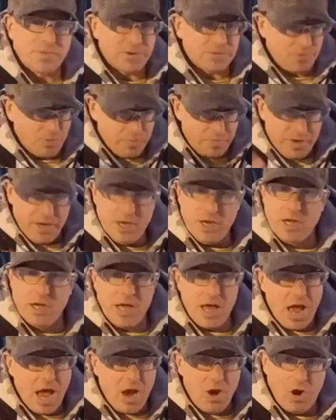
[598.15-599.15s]
for me,
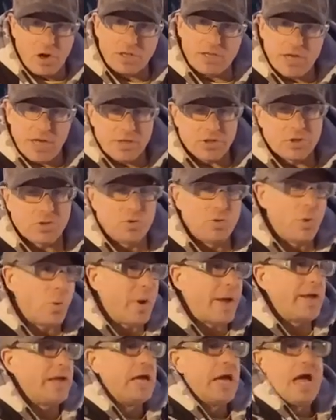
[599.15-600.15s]
AR-10
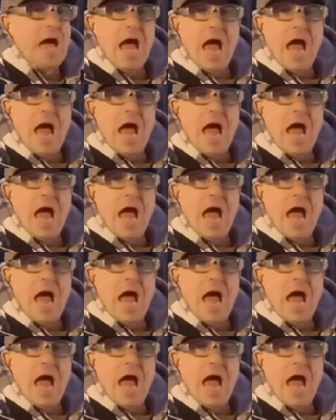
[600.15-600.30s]
308